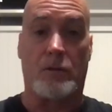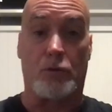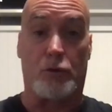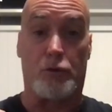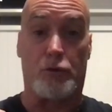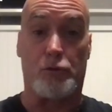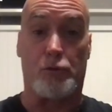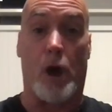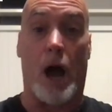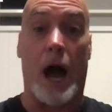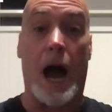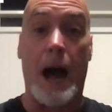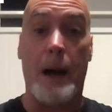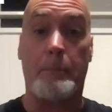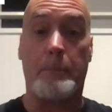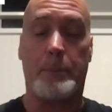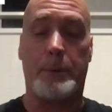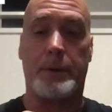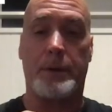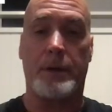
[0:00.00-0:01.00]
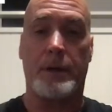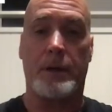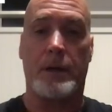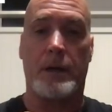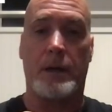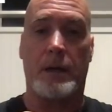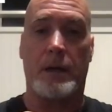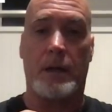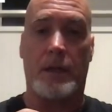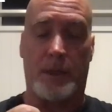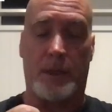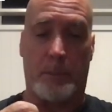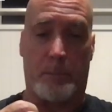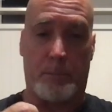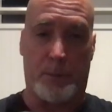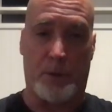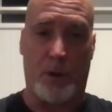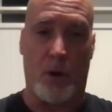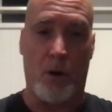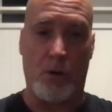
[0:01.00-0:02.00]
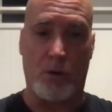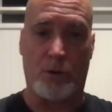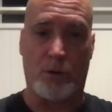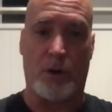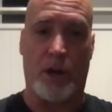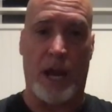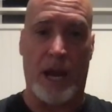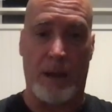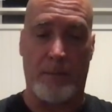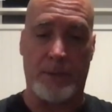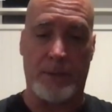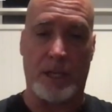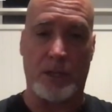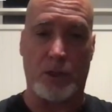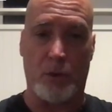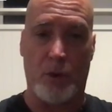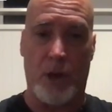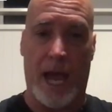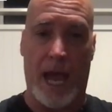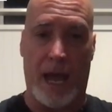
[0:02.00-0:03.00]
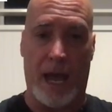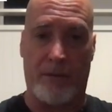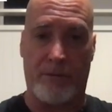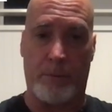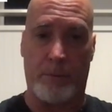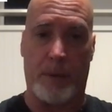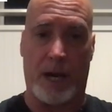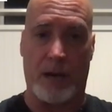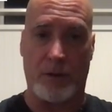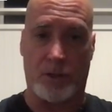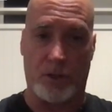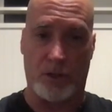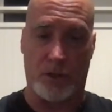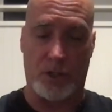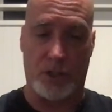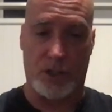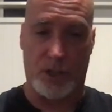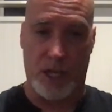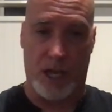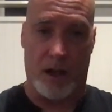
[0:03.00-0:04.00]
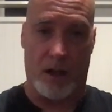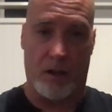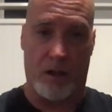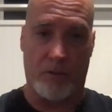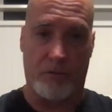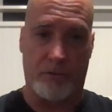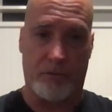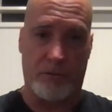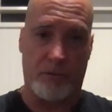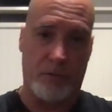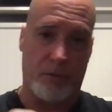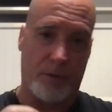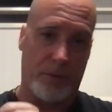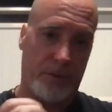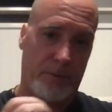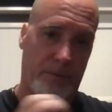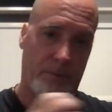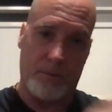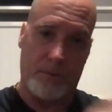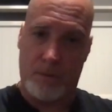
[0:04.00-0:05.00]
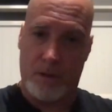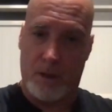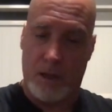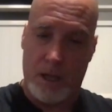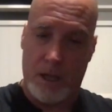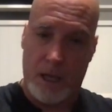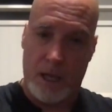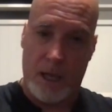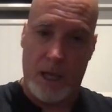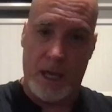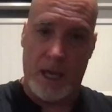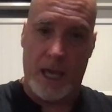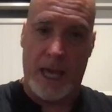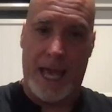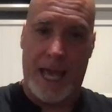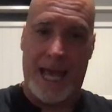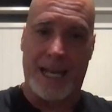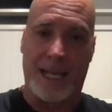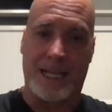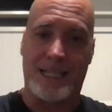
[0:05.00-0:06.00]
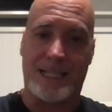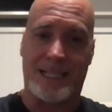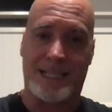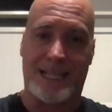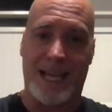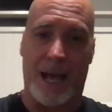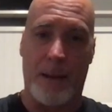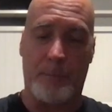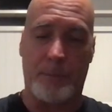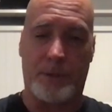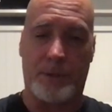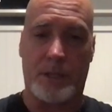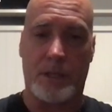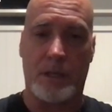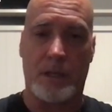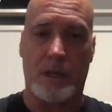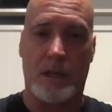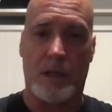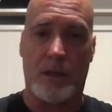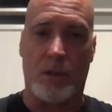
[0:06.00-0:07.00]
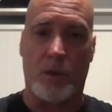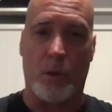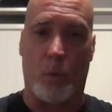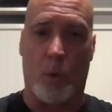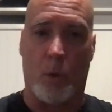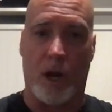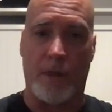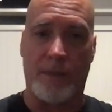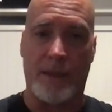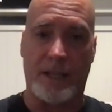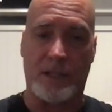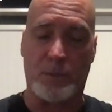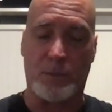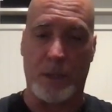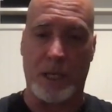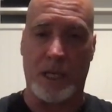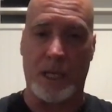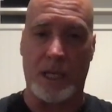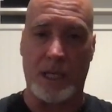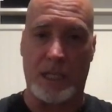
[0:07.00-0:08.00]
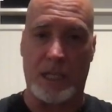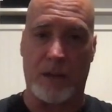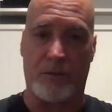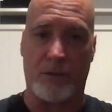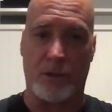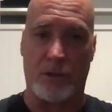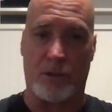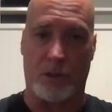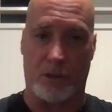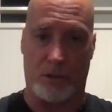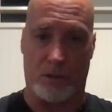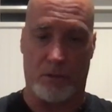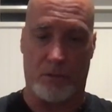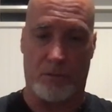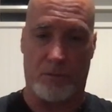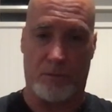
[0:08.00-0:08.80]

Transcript: Drop the program that you have about yourself and accept the one that's being given to you.